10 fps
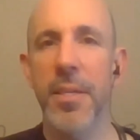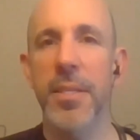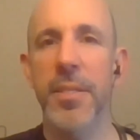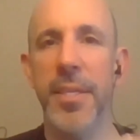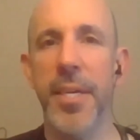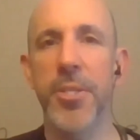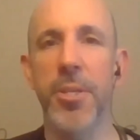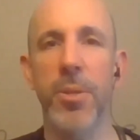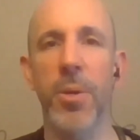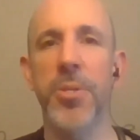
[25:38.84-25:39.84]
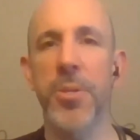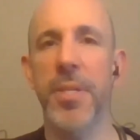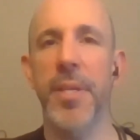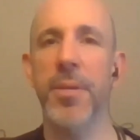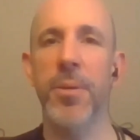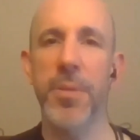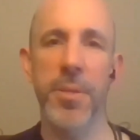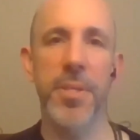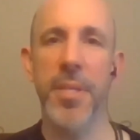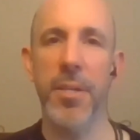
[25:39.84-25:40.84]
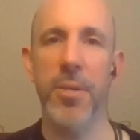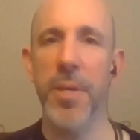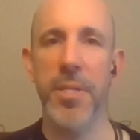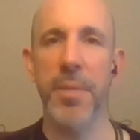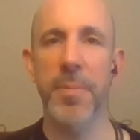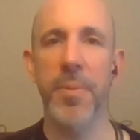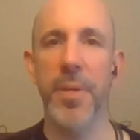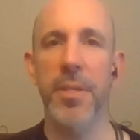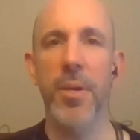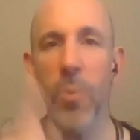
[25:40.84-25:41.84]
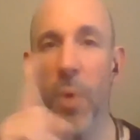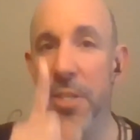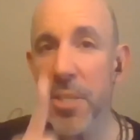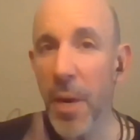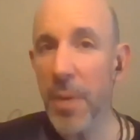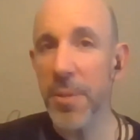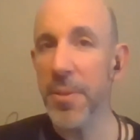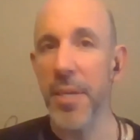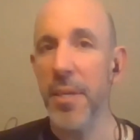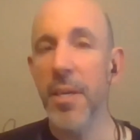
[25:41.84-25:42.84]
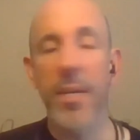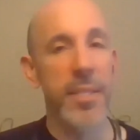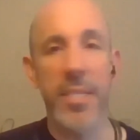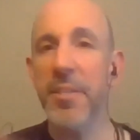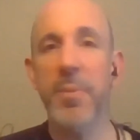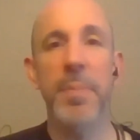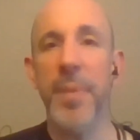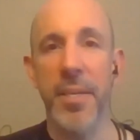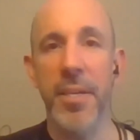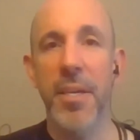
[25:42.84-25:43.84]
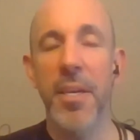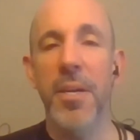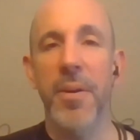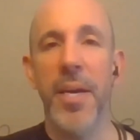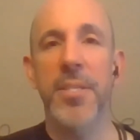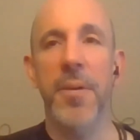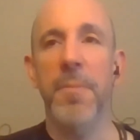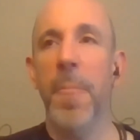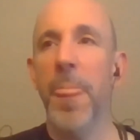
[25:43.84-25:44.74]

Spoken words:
to get you closer to that goal you set in question number one? One small little thing. Doesn't have to be big, right? So